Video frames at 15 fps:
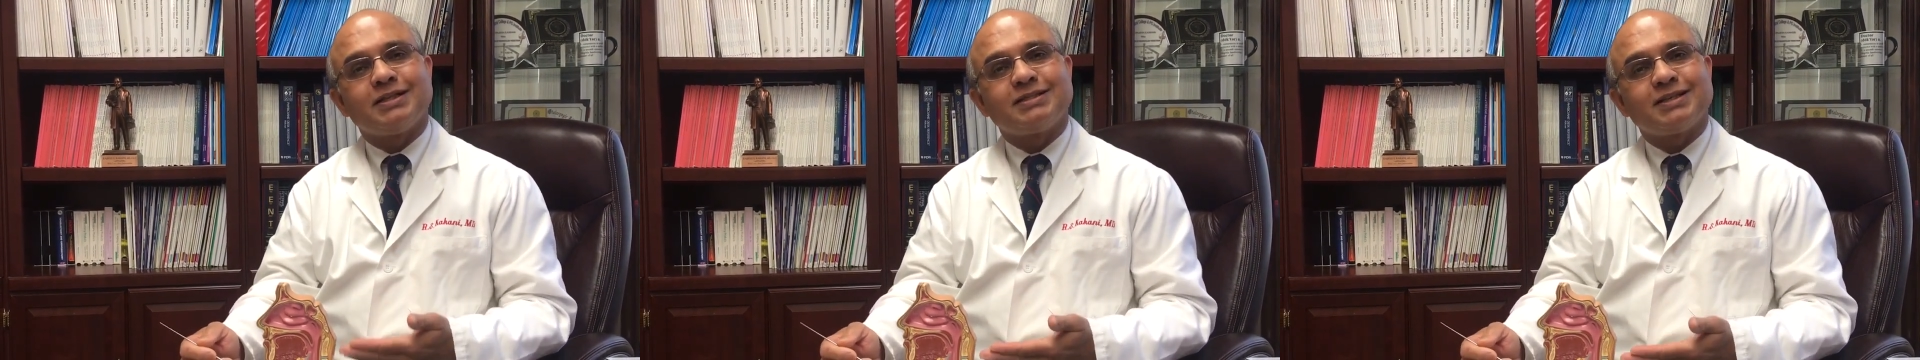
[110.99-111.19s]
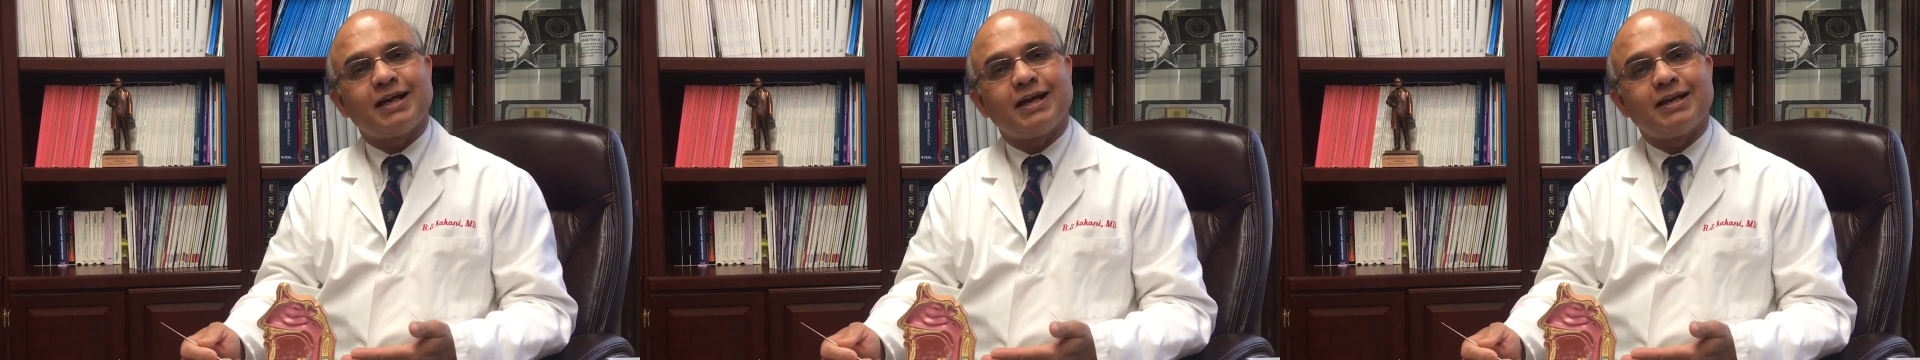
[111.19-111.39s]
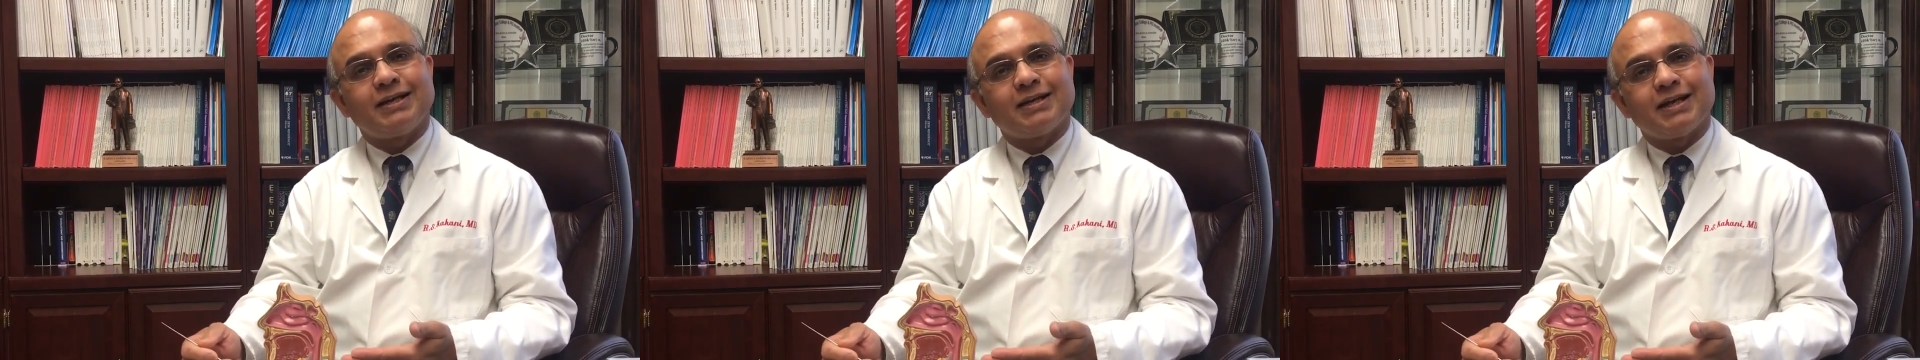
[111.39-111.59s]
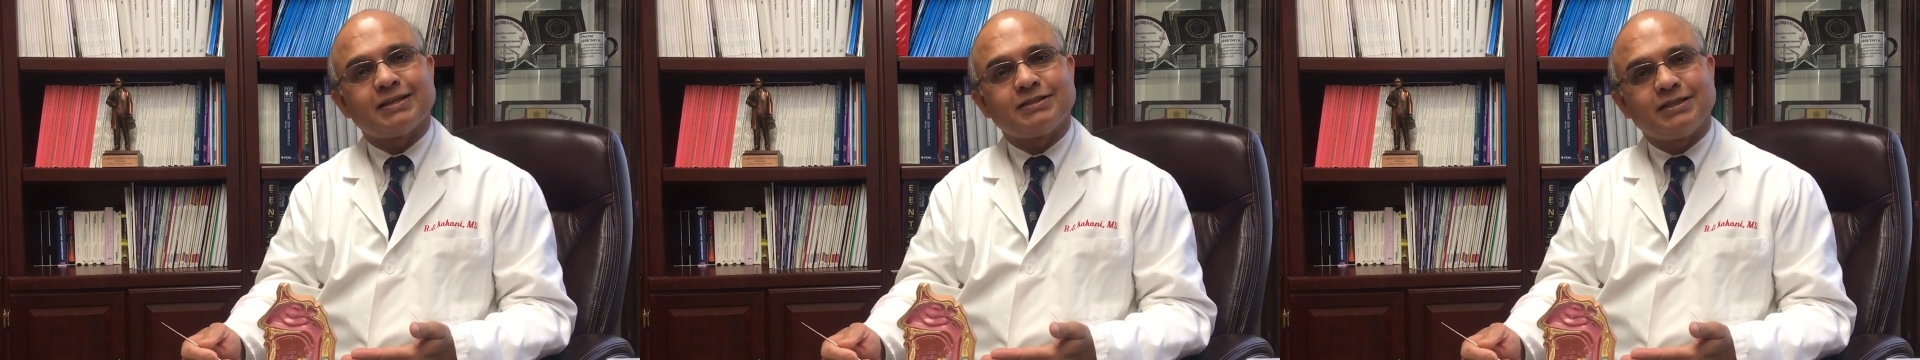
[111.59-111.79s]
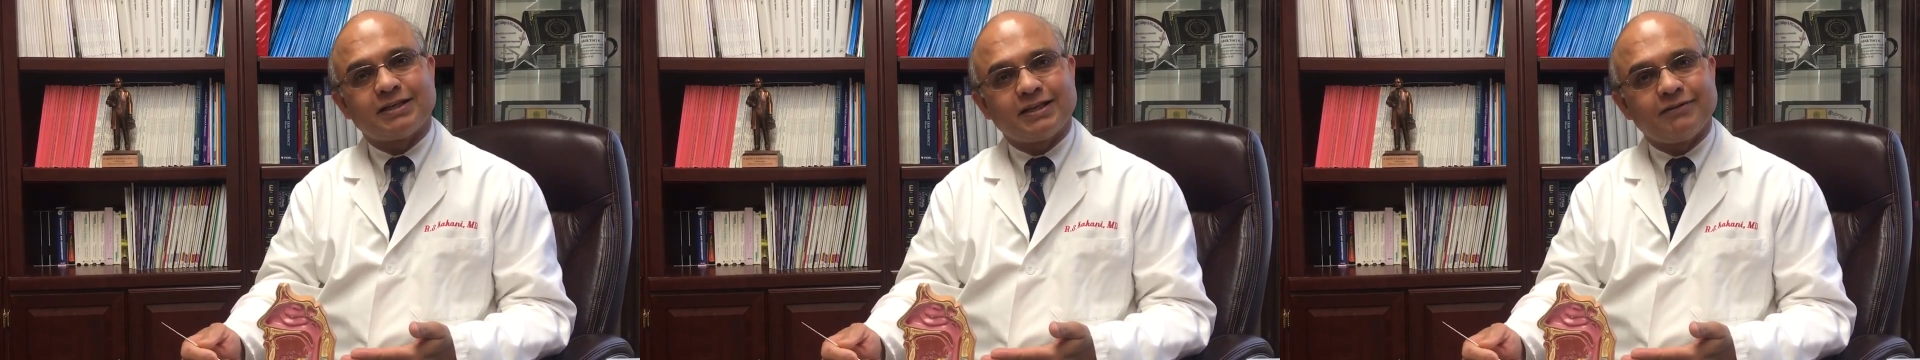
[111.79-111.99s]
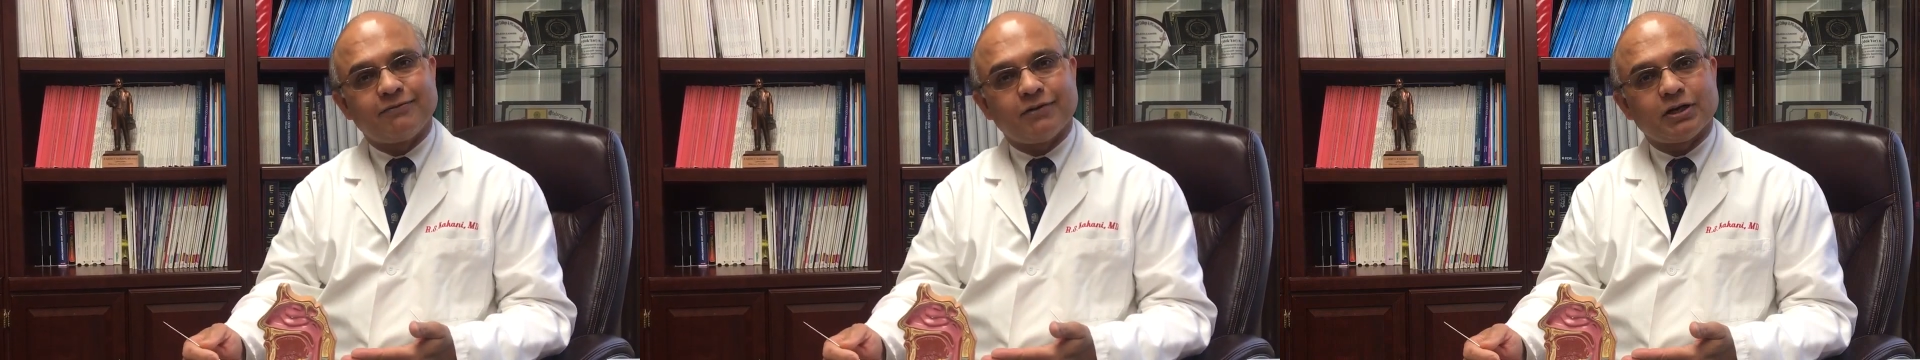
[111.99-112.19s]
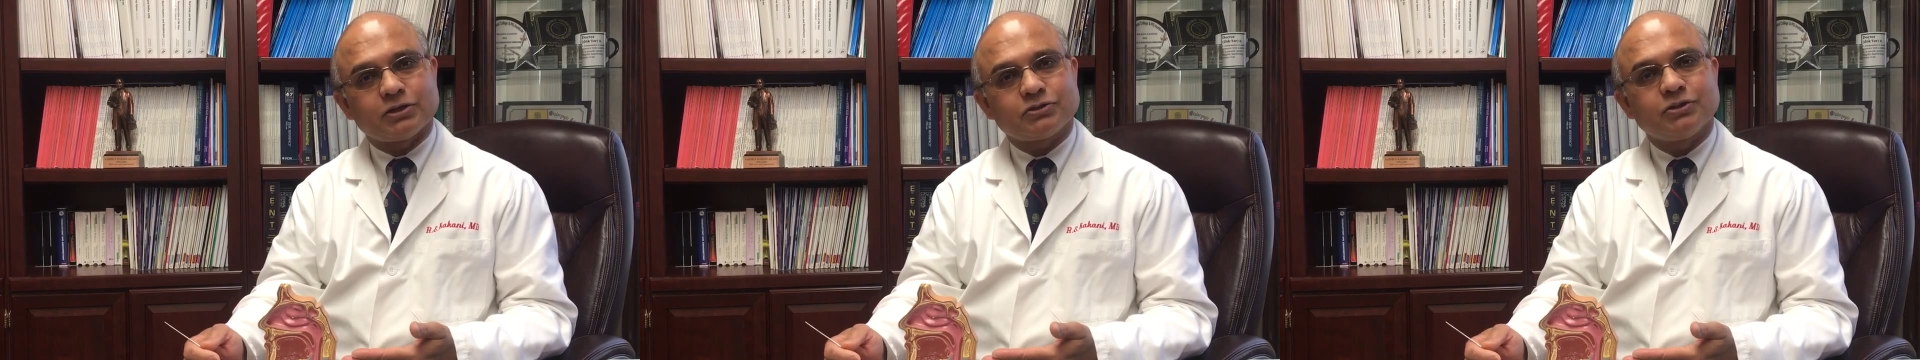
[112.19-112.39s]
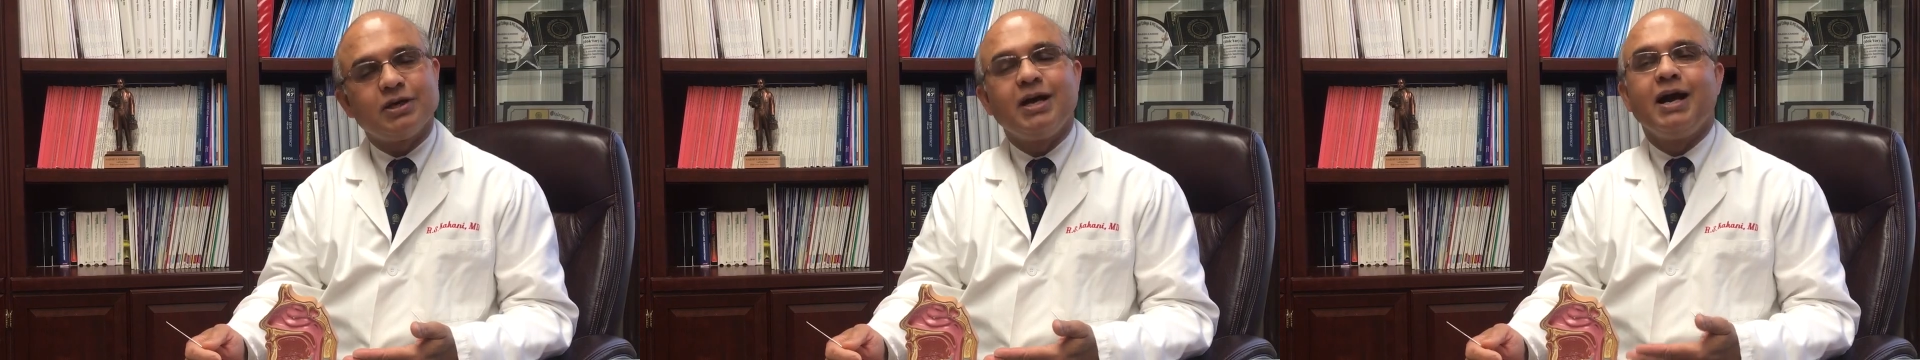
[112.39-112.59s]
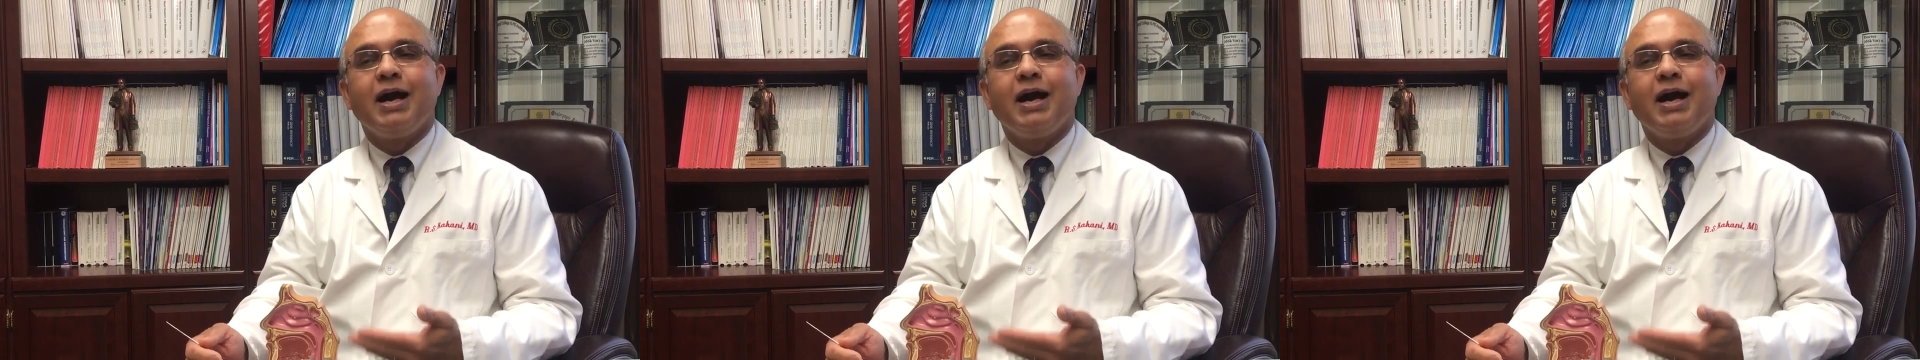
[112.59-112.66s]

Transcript: the silent acid reflux.